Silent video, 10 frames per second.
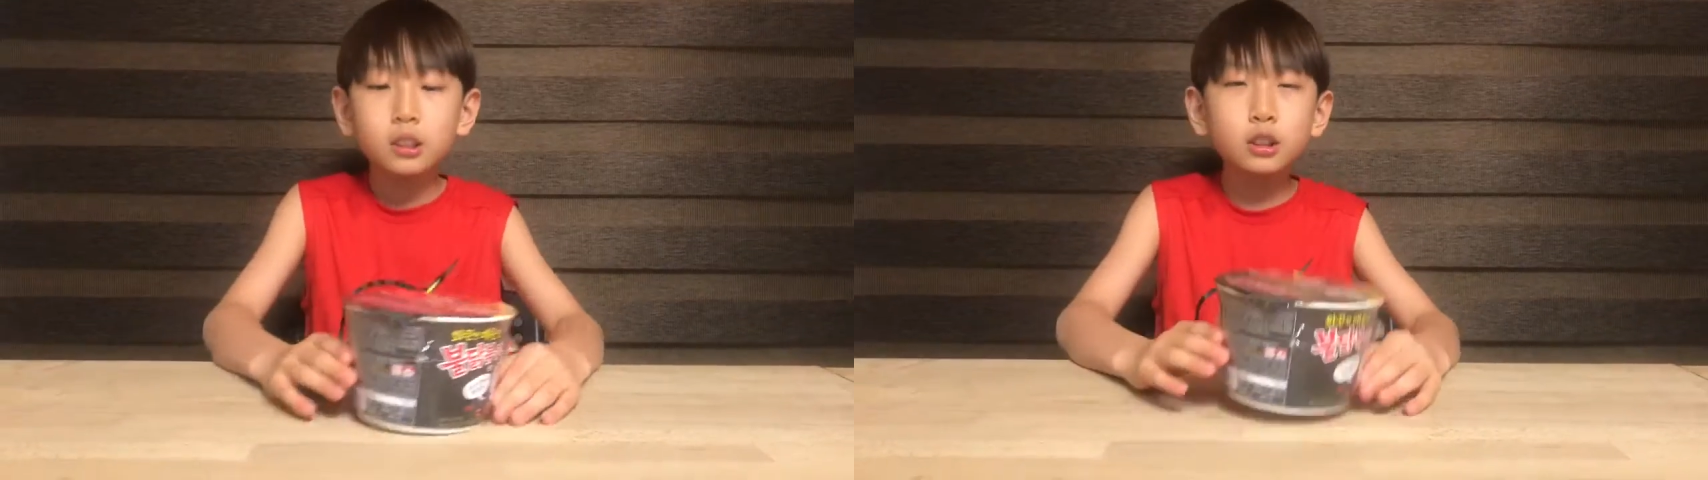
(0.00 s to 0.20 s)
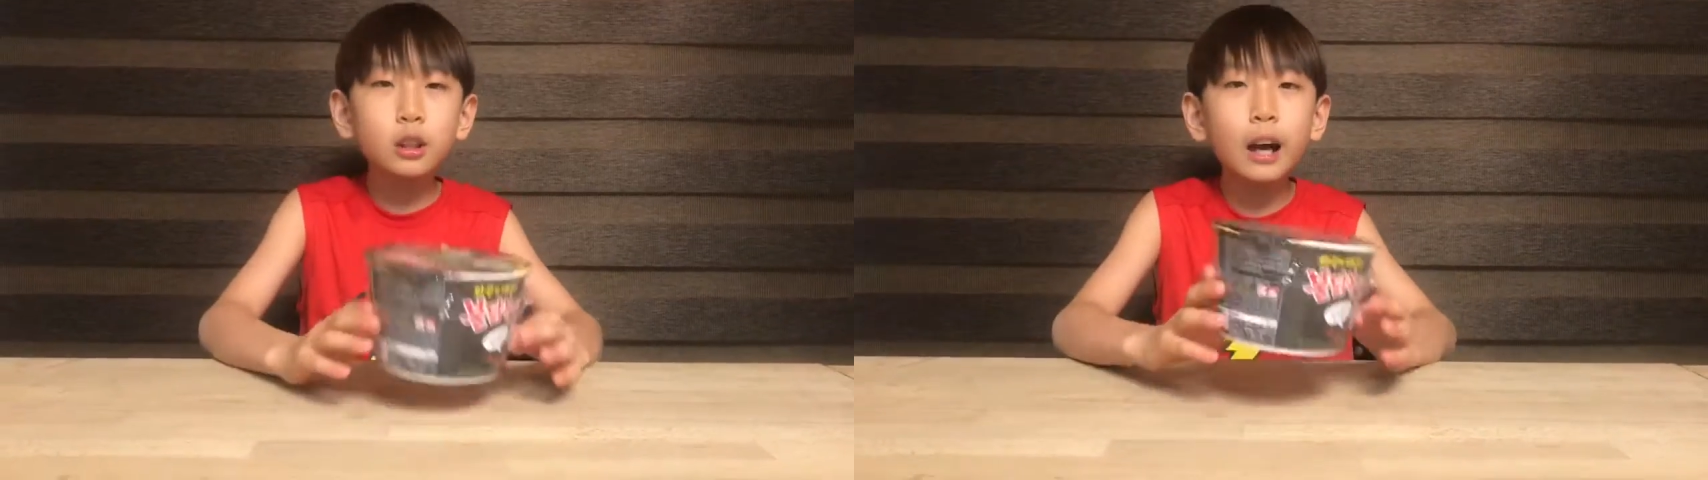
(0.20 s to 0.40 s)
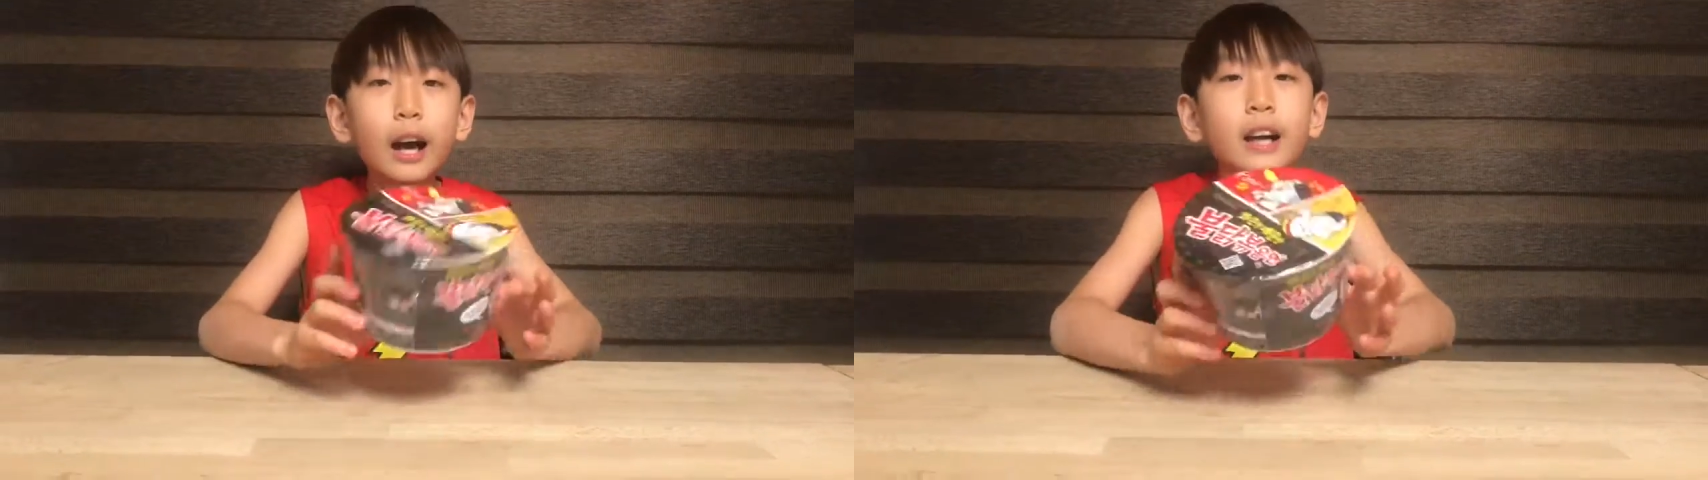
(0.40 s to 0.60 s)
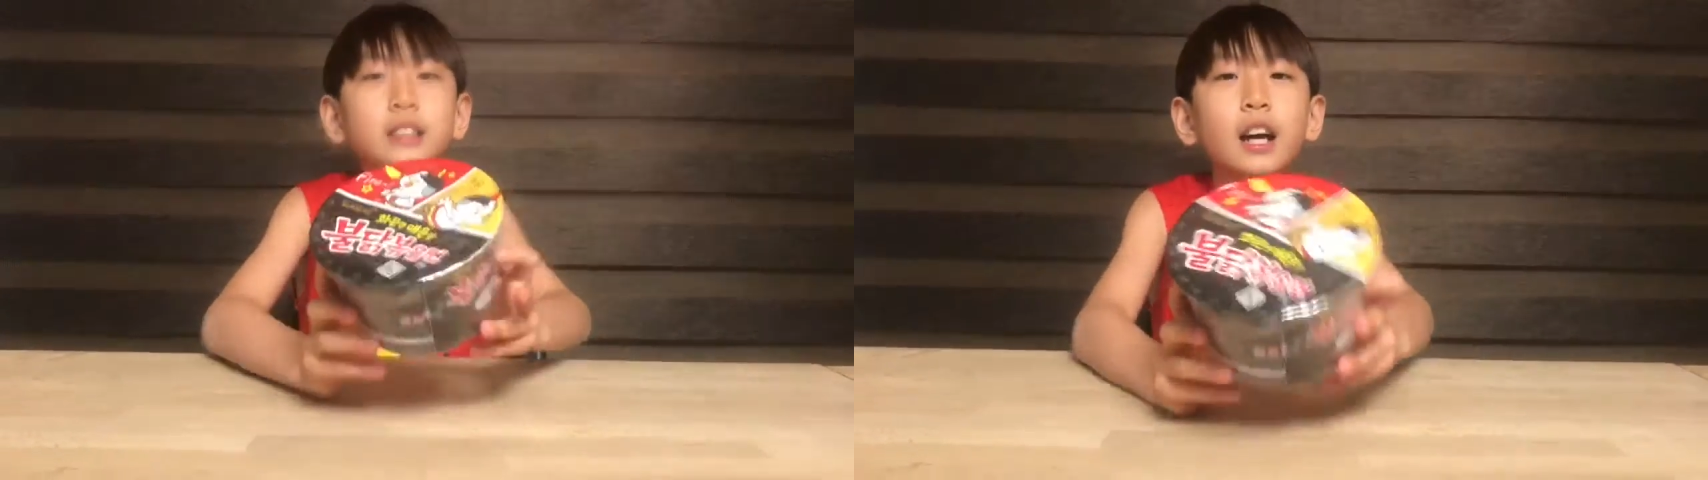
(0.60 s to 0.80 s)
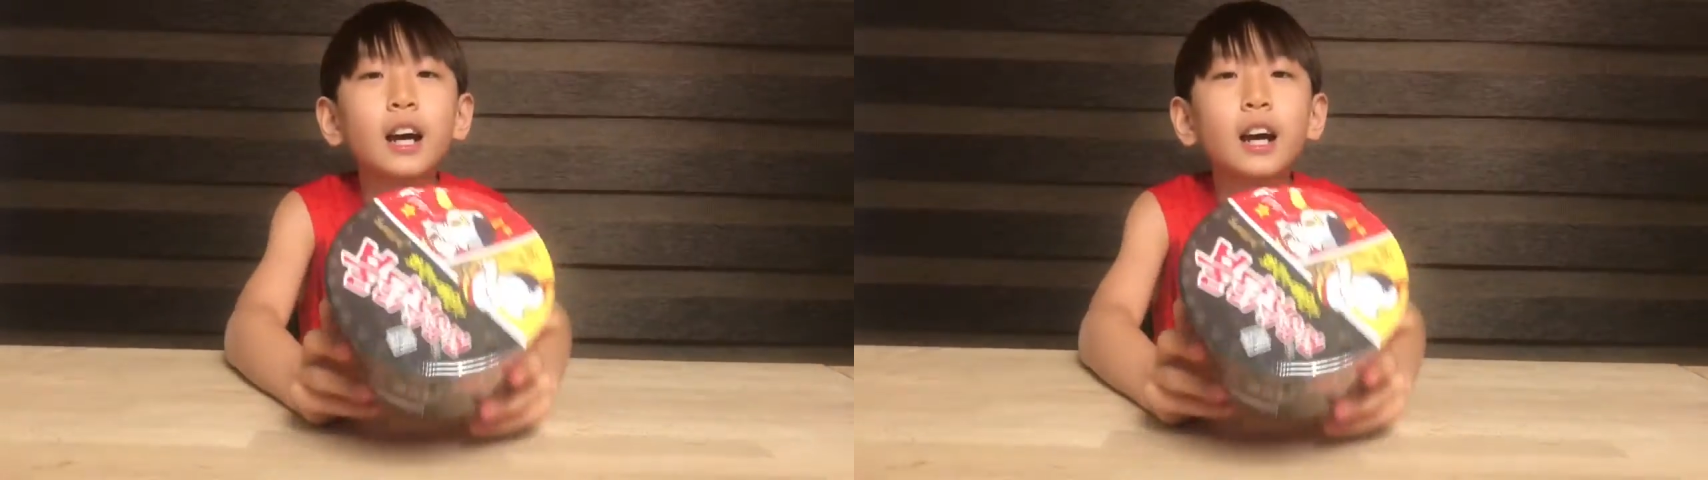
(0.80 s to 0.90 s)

So guys,